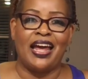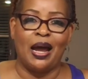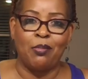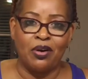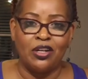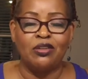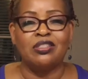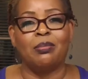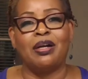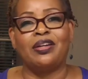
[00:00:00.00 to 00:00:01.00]
and I'm going to do
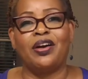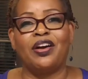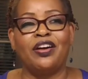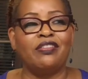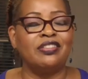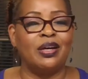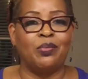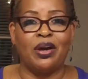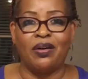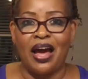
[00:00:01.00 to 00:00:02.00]
some hors d'oeuvres, and
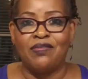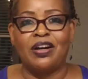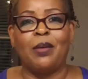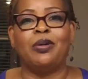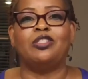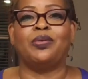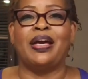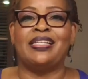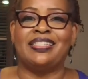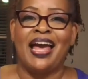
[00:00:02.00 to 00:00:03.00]
we're going to have a couple of
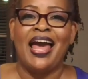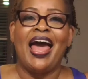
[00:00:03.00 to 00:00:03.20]
drinks,